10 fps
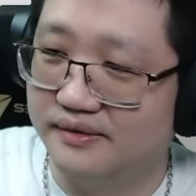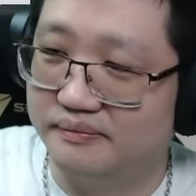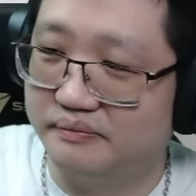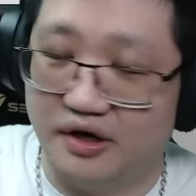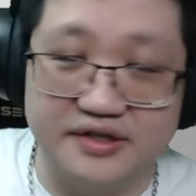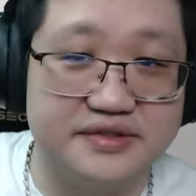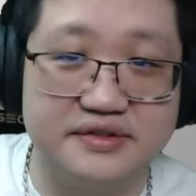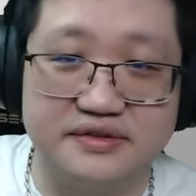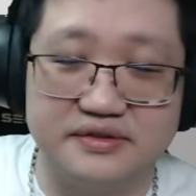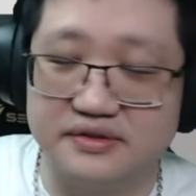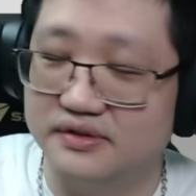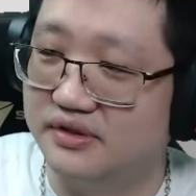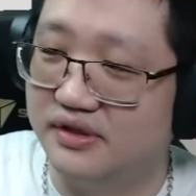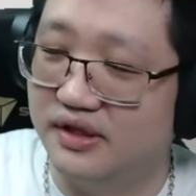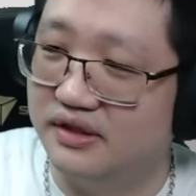prices
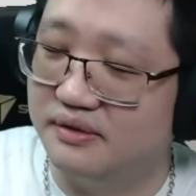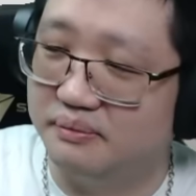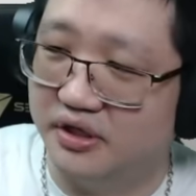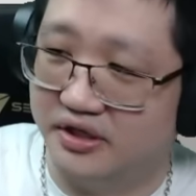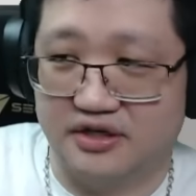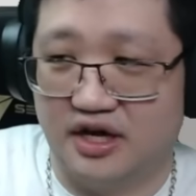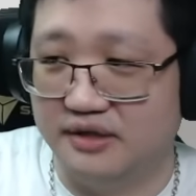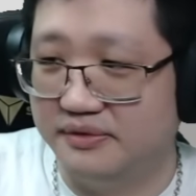in the player economy